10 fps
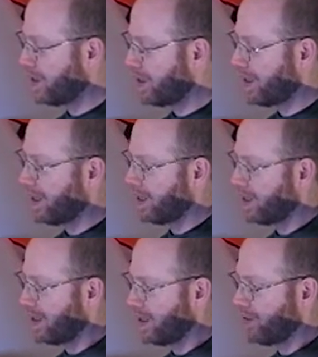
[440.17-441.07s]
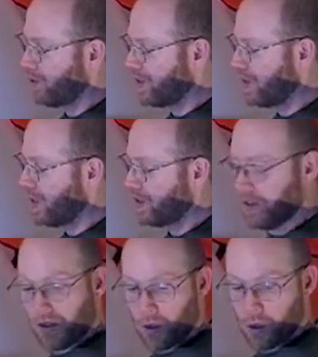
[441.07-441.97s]
It, it, it resists
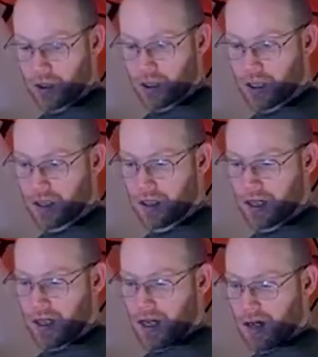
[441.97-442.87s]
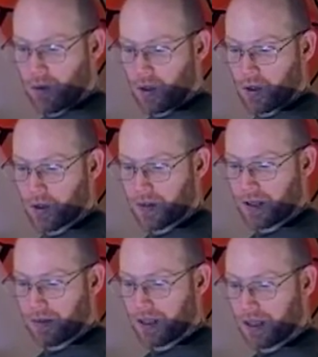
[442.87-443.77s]
torsion and will hold
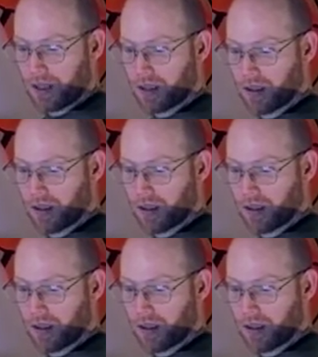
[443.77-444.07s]
something